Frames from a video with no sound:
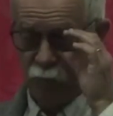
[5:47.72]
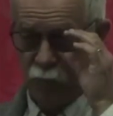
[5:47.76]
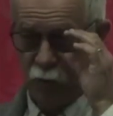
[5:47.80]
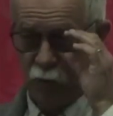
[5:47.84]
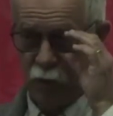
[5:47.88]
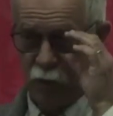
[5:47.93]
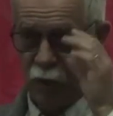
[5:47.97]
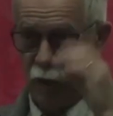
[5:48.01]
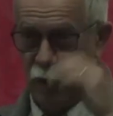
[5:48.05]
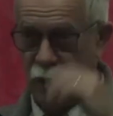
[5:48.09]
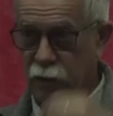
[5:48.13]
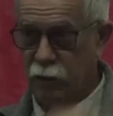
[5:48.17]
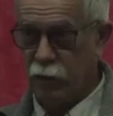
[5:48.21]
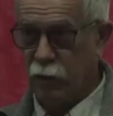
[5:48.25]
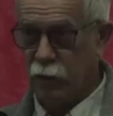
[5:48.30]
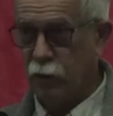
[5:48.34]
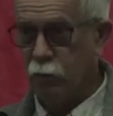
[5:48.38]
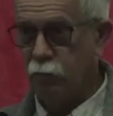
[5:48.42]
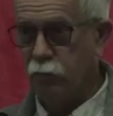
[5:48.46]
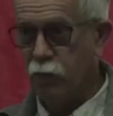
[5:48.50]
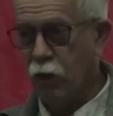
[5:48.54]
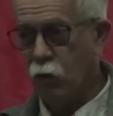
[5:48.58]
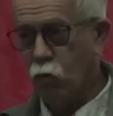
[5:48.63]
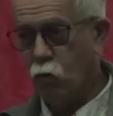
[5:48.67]
And
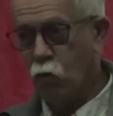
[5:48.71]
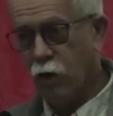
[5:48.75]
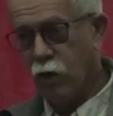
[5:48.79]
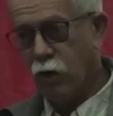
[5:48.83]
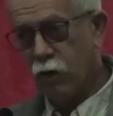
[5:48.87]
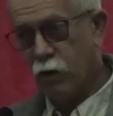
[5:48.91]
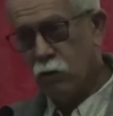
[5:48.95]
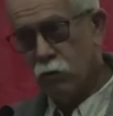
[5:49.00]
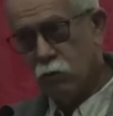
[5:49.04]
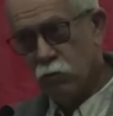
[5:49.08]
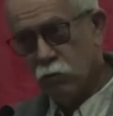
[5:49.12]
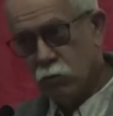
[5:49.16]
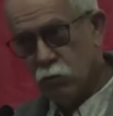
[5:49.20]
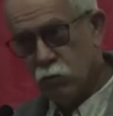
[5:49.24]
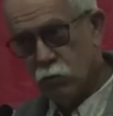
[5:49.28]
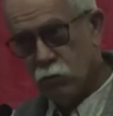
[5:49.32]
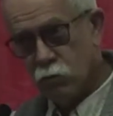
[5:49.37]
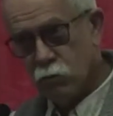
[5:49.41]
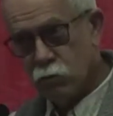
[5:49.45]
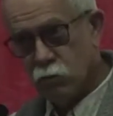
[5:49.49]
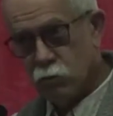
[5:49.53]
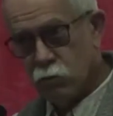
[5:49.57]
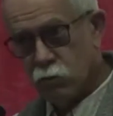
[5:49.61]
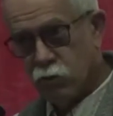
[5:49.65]
meanwhile,
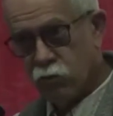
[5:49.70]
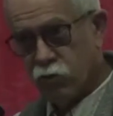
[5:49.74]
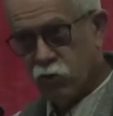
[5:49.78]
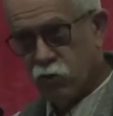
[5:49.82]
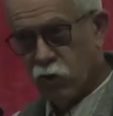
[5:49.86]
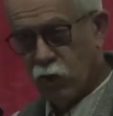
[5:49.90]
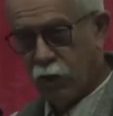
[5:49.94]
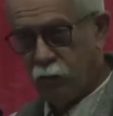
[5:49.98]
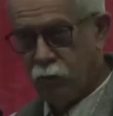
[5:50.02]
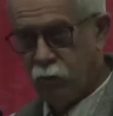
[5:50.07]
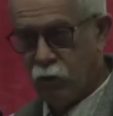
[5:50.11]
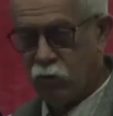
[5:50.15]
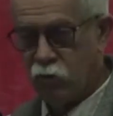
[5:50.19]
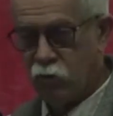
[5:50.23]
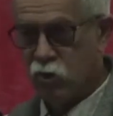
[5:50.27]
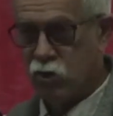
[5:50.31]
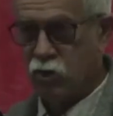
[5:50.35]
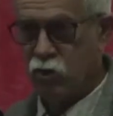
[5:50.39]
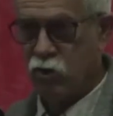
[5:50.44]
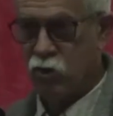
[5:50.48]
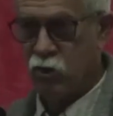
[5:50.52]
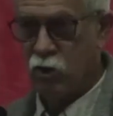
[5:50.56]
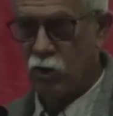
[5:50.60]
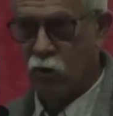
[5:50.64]
at the time I was
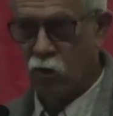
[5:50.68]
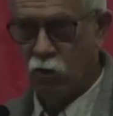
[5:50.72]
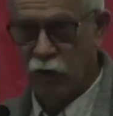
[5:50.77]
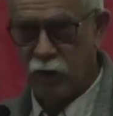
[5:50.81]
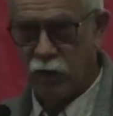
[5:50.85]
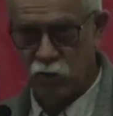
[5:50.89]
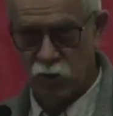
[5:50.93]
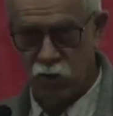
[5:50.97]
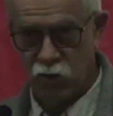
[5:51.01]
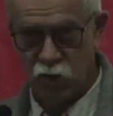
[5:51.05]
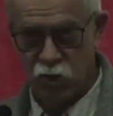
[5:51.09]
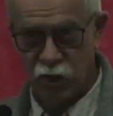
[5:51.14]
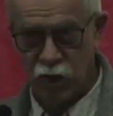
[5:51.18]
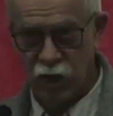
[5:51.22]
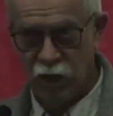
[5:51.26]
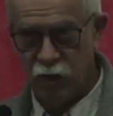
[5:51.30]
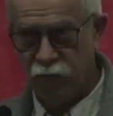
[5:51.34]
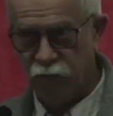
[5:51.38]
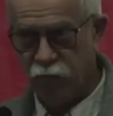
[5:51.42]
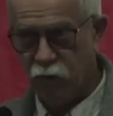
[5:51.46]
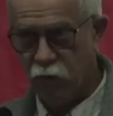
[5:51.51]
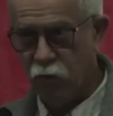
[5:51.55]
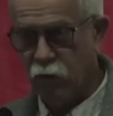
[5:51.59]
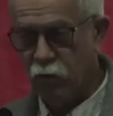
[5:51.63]
teaching a class at
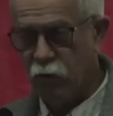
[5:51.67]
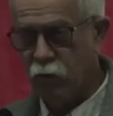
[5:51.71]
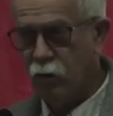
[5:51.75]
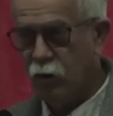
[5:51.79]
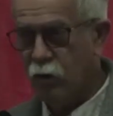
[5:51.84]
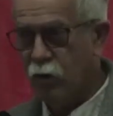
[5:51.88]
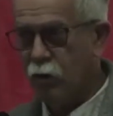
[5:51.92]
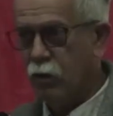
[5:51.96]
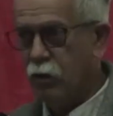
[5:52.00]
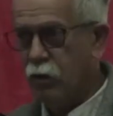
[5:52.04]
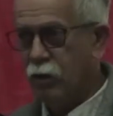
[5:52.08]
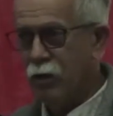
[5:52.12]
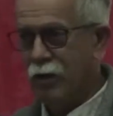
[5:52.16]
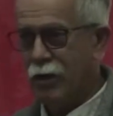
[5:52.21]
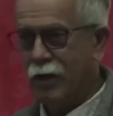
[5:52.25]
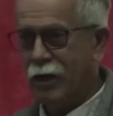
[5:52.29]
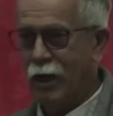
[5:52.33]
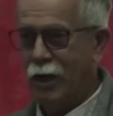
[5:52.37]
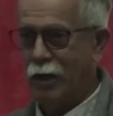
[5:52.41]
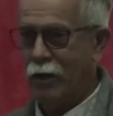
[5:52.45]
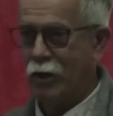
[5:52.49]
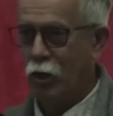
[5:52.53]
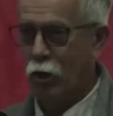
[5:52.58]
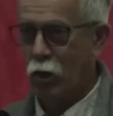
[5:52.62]
Stanford, and
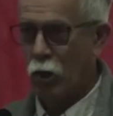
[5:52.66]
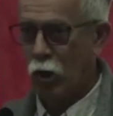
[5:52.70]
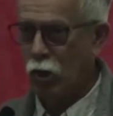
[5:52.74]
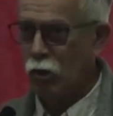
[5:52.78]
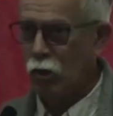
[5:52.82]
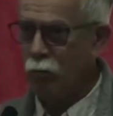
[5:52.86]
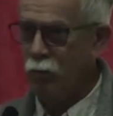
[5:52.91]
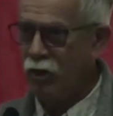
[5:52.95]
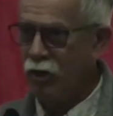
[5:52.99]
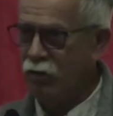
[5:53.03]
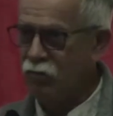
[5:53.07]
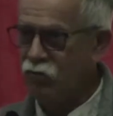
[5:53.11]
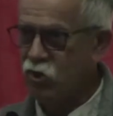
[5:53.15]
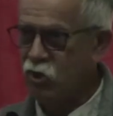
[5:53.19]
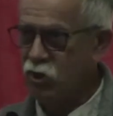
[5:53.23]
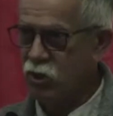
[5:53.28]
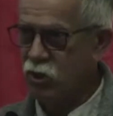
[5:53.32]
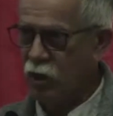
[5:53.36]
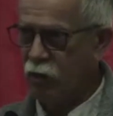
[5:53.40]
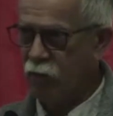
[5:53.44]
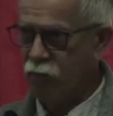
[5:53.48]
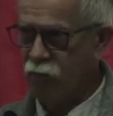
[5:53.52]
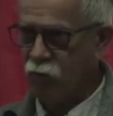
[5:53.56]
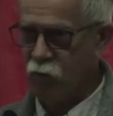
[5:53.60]
I had an army of
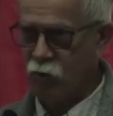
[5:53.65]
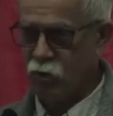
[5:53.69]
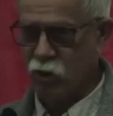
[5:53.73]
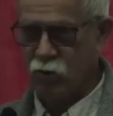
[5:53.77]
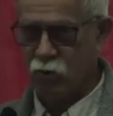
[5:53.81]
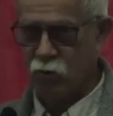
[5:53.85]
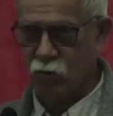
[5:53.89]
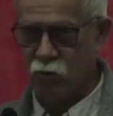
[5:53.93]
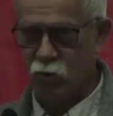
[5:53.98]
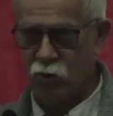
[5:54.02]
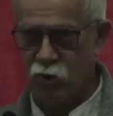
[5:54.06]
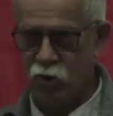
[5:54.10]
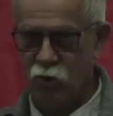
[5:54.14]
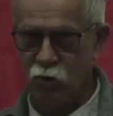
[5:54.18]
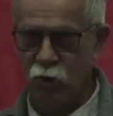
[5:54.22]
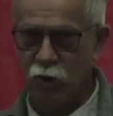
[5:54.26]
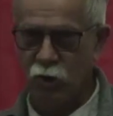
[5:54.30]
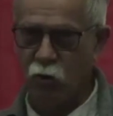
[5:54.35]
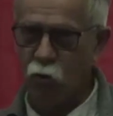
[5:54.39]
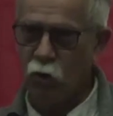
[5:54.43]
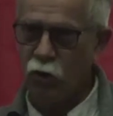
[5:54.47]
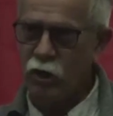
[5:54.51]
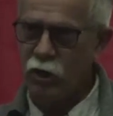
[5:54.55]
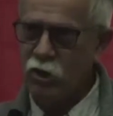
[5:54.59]
Stanford students
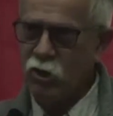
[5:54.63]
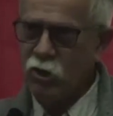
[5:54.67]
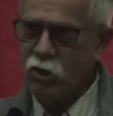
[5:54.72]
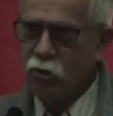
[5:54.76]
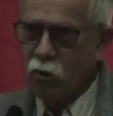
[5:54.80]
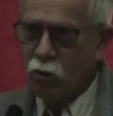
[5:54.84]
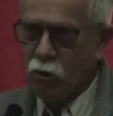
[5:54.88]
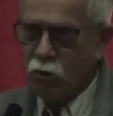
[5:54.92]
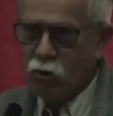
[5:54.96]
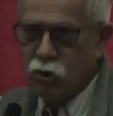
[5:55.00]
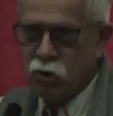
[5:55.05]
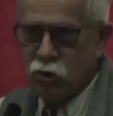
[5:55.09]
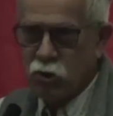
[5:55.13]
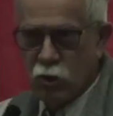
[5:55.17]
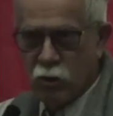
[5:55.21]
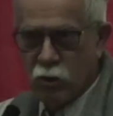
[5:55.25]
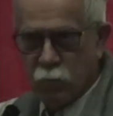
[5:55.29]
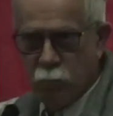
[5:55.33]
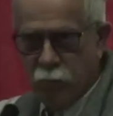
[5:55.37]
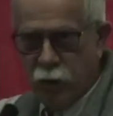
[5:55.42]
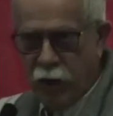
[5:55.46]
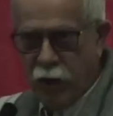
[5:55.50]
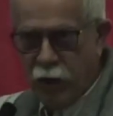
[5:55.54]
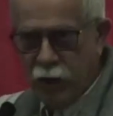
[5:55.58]
doing research
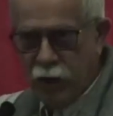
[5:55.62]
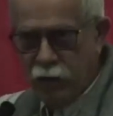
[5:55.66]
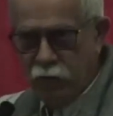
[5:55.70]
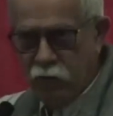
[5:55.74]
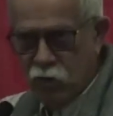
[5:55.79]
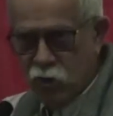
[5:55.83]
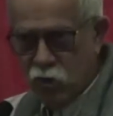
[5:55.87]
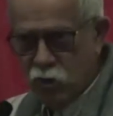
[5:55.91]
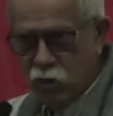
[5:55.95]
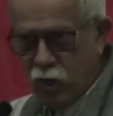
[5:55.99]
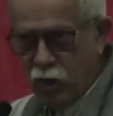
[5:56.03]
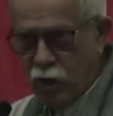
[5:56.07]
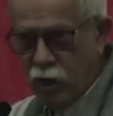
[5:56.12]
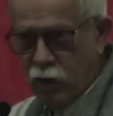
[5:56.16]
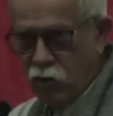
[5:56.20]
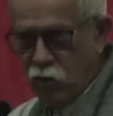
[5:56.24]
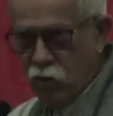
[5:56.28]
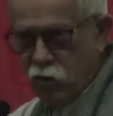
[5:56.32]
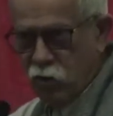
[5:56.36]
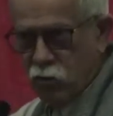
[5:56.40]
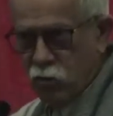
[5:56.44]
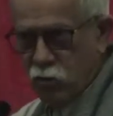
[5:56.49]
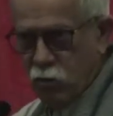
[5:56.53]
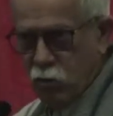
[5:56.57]
behind the
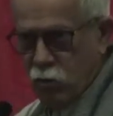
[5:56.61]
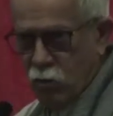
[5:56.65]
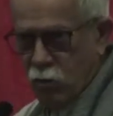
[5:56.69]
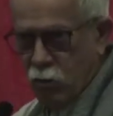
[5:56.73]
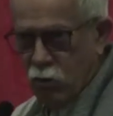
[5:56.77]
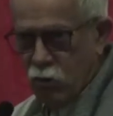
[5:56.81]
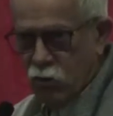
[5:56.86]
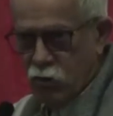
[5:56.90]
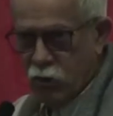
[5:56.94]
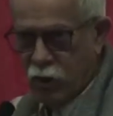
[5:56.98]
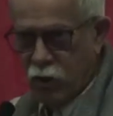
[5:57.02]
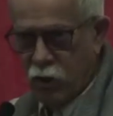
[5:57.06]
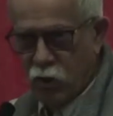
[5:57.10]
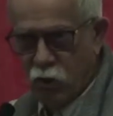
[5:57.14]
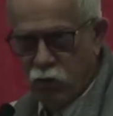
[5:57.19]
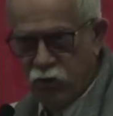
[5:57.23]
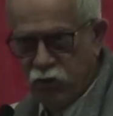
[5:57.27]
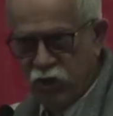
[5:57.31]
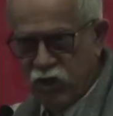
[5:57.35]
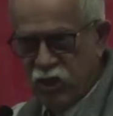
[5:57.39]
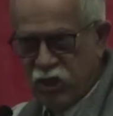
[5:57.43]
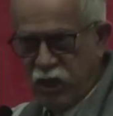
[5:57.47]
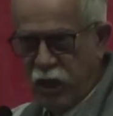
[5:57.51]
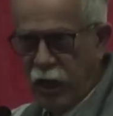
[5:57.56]
scenes to get all
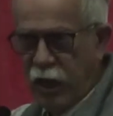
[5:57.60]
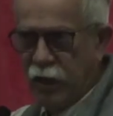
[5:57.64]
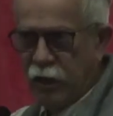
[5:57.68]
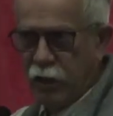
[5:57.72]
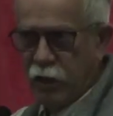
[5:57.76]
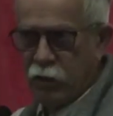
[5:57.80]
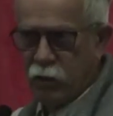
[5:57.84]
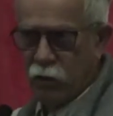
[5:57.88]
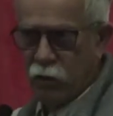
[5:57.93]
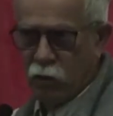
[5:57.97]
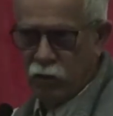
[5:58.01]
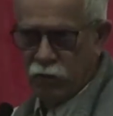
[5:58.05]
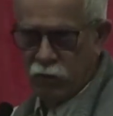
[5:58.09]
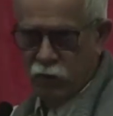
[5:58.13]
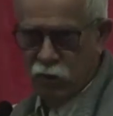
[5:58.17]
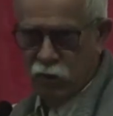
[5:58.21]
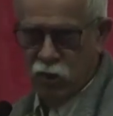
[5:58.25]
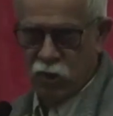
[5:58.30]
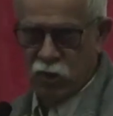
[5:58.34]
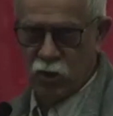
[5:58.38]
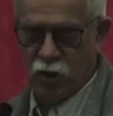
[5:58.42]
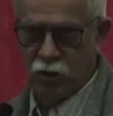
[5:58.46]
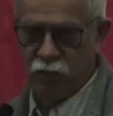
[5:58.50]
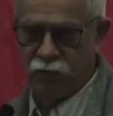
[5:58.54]
the data on this
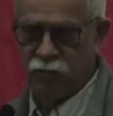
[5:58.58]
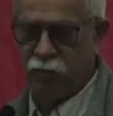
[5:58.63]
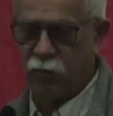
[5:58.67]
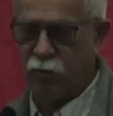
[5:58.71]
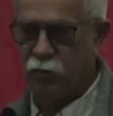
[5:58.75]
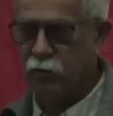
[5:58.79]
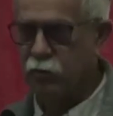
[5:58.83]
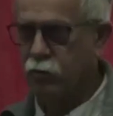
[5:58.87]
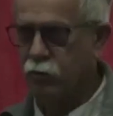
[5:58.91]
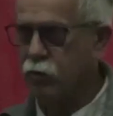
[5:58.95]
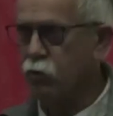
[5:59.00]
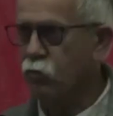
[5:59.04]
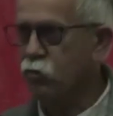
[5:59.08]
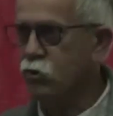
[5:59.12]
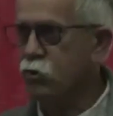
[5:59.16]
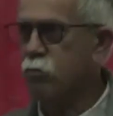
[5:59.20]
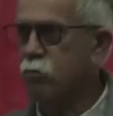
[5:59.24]
stuff. It was